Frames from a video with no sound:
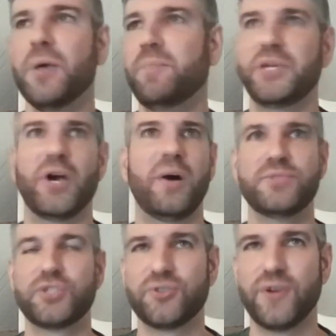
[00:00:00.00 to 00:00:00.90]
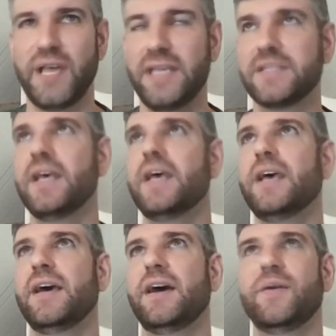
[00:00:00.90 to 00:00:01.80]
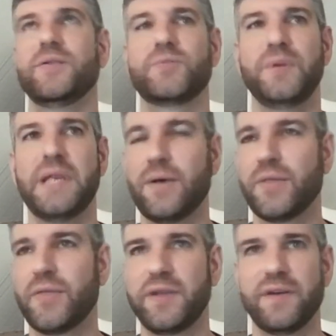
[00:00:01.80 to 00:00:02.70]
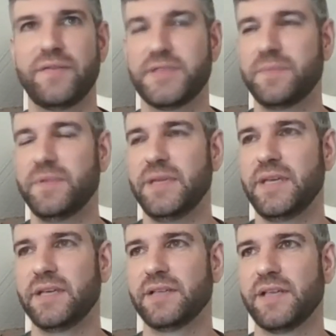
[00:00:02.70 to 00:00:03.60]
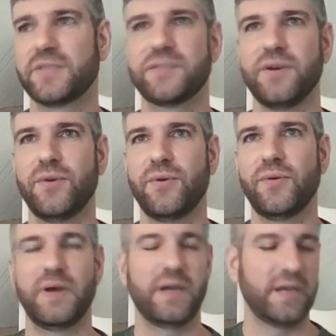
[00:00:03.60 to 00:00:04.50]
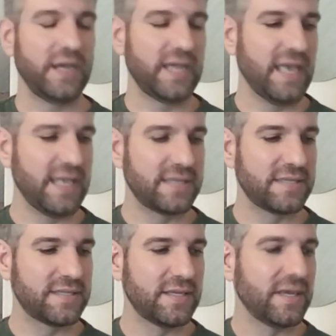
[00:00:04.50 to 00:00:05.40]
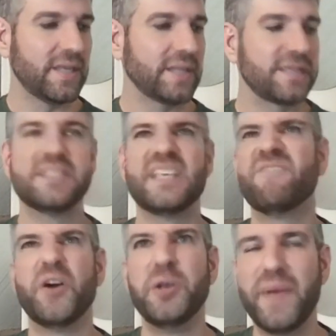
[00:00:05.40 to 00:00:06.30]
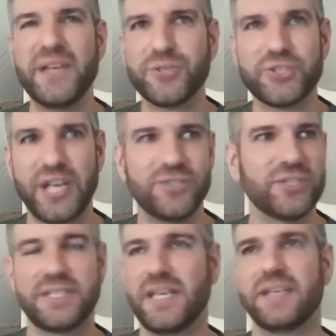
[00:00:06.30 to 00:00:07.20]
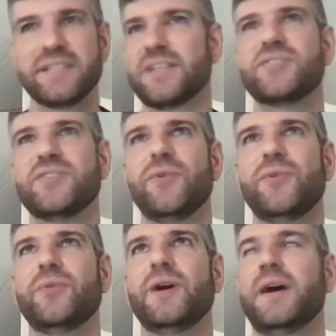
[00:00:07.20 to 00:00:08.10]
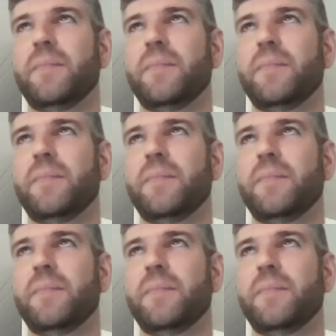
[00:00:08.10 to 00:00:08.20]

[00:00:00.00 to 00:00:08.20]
become straight, which we now think of as being so against. This is that fundamental change intent. It's so